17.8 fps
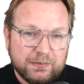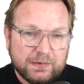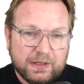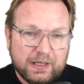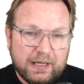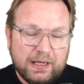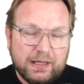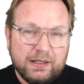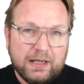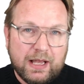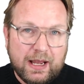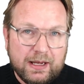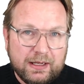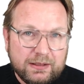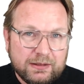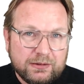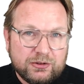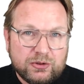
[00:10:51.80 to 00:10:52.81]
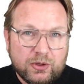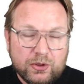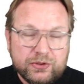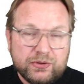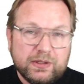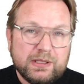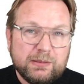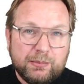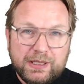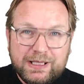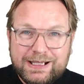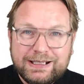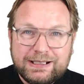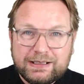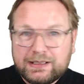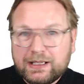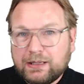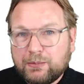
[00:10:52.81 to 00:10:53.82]
I told you at the
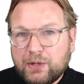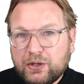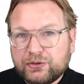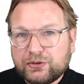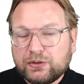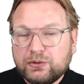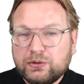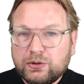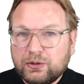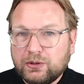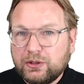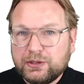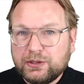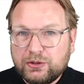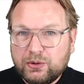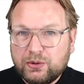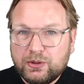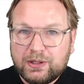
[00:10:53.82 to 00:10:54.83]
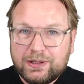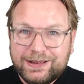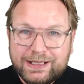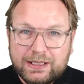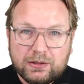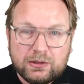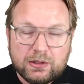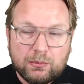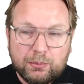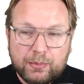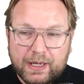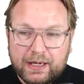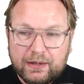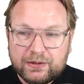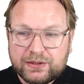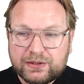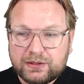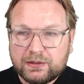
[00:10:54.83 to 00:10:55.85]
beginning that I'm also going to do a little
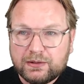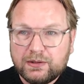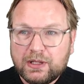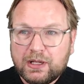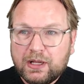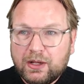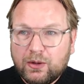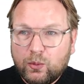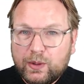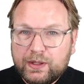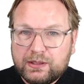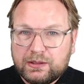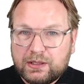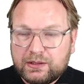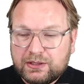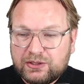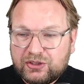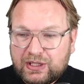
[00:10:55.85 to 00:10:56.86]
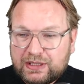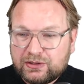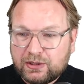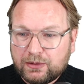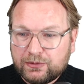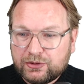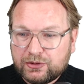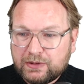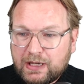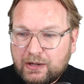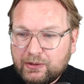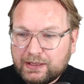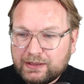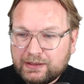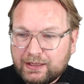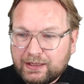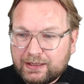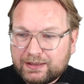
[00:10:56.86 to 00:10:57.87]
comparison with another chat service. So now I
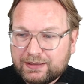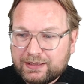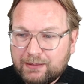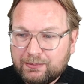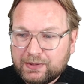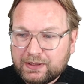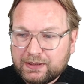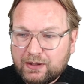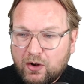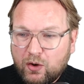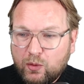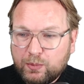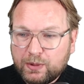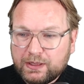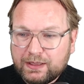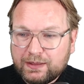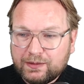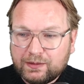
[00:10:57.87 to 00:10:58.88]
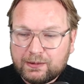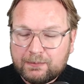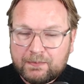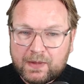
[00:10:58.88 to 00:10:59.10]
can accept and open it.